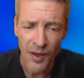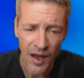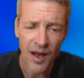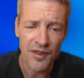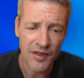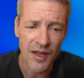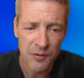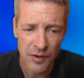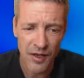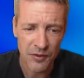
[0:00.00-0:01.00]
Aha, the
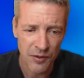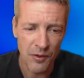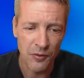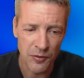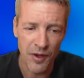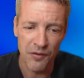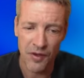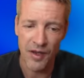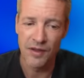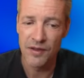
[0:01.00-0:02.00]
knight would like to go to
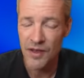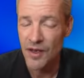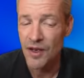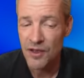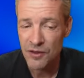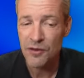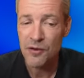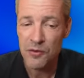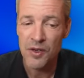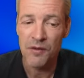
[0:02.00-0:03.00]
f8. So the
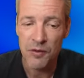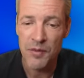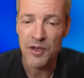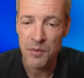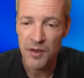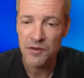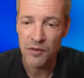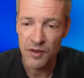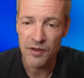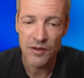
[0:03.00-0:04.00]
rook will have to make space
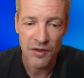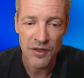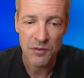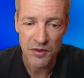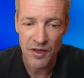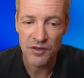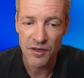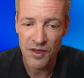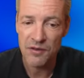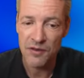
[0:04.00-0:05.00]
for it. This was
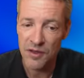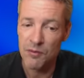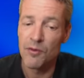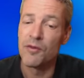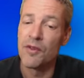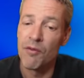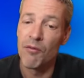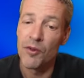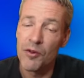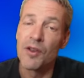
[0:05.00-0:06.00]
actually an interesting move,
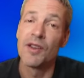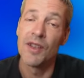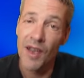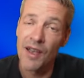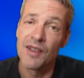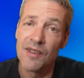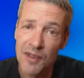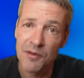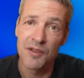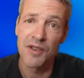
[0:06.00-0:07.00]
rook d8.
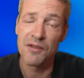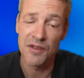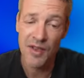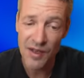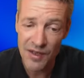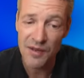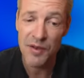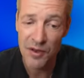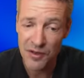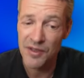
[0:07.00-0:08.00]
This was an interesting idea
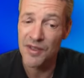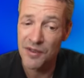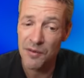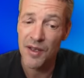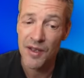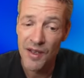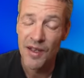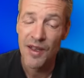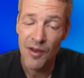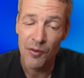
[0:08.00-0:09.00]
because in this way
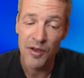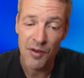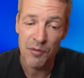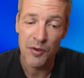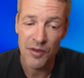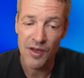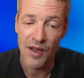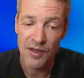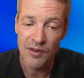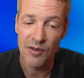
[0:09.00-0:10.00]
we can put the
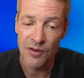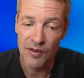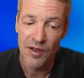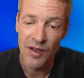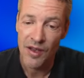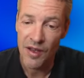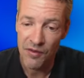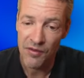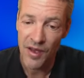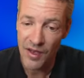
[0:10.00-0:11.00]
knight on
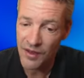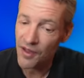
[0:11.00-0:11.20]
f8.